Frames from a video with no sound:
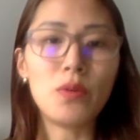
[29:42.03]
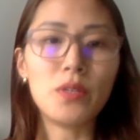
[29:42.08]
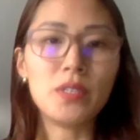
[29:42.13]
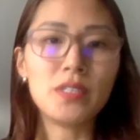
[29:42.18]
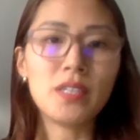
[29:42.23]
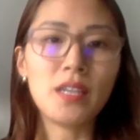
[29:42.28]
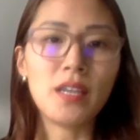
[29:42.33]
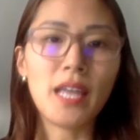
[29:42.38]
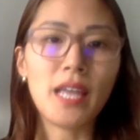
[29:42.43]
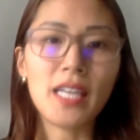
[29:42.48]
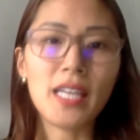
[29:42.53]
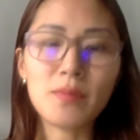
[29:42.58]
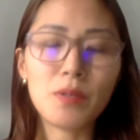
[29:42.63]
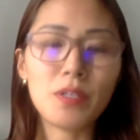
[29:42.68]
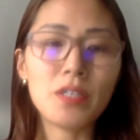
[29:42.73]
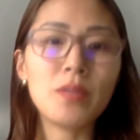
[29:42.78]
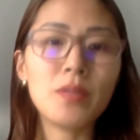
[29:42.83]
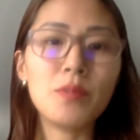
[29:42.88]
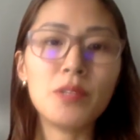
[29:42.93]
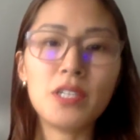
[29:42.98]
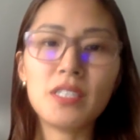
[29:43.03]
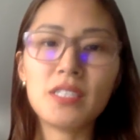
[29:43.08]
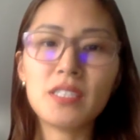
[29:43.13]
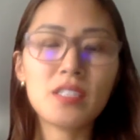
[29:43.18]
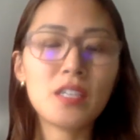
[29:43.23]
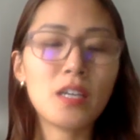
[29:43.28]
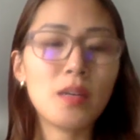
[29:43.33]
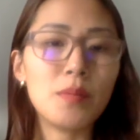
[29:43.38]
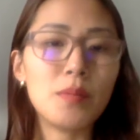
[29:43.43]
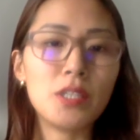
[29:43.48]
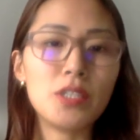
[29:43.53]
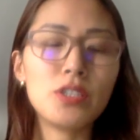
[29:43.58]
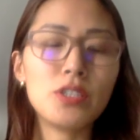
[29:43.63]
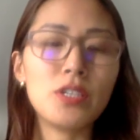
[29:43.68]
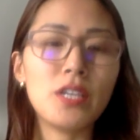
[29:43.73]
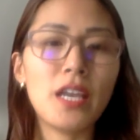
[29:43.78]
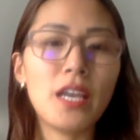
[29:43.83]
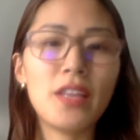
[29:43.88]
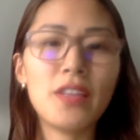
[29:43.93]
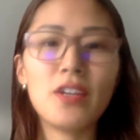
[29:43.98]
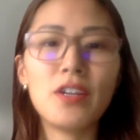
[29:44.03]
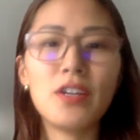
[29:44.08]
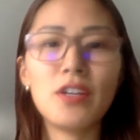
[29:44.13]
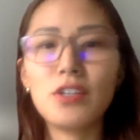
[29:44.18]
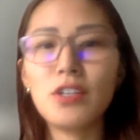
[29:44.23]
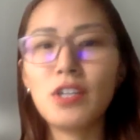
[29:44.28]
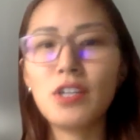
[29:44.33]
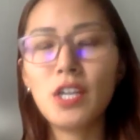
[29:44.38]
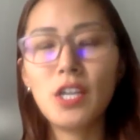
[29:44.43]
it's expert communities coming together